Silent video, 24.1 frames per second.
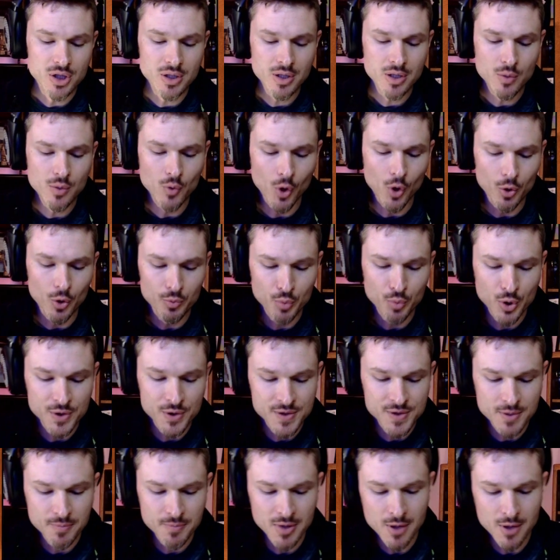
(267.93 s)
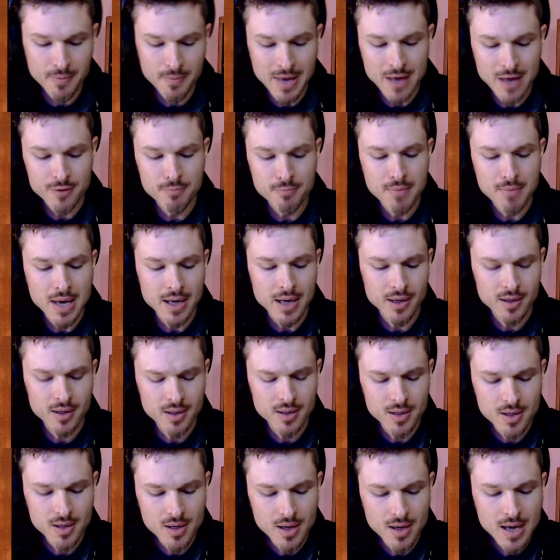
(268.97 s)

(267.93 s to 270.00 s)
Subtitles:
He wrote Principia Mathematica.